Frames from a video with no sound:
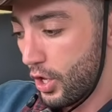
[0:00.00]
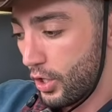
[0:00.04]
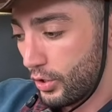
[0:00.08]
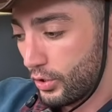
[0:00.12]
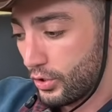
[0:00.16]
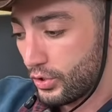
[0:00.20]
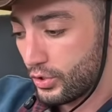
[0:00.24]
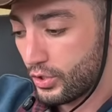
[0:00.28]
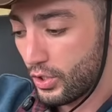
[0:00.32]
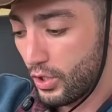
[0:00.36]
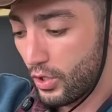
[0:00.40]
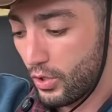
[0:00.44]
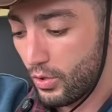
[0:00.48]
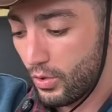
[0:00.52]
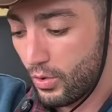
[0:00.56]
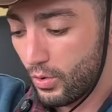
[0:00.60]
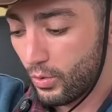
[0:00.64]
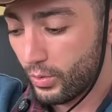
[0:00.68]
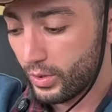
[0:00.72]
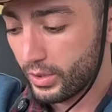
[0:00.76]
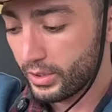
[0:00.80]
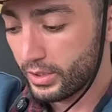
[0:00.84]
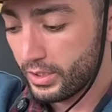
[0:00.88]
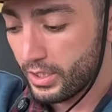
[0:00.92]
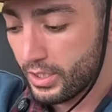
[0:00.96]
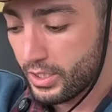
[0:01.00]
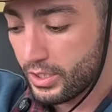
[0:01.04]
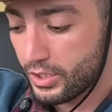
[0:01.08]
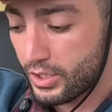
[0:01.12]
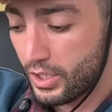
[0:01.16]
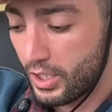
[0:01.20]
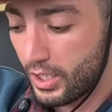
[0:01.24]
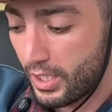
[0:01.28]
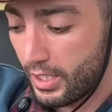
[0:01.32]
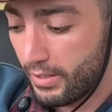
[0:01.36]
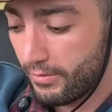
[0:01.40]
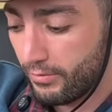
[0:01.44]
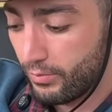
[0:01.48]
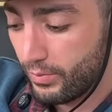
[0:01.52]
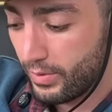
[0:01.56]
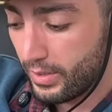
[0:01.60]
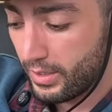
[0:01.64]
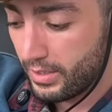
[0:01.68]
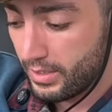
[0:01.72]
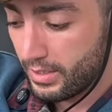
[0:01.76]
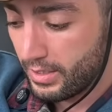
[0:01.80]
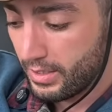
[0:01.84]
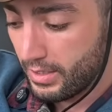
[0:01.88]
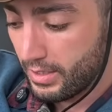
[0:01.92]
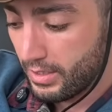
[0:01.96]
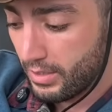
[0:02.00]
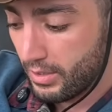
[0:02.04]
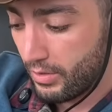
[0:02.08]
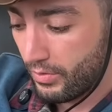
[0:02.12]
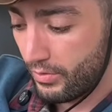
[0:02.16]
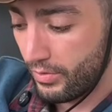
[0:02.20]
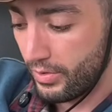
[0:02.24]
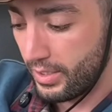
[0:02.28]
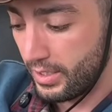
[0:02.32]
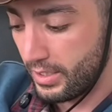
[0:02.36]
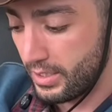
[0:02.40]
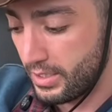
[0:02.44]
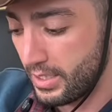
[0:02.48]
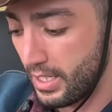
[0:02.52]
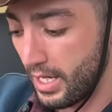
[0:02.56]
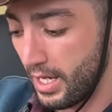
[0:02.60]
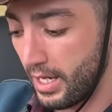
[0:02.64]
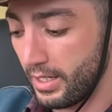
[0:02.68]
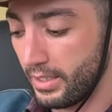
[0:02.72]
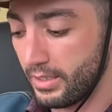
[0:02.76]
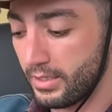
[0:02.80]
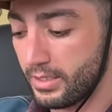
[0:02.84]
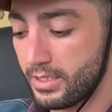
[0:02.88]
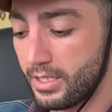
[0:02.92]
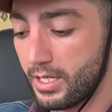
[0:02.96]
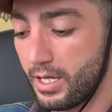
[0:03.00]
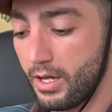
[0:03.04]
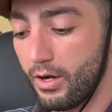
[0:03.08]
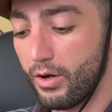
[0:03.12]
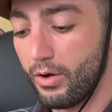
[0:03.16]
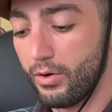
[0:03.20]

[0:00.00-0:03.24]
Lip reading: So we're going to start off with on this end.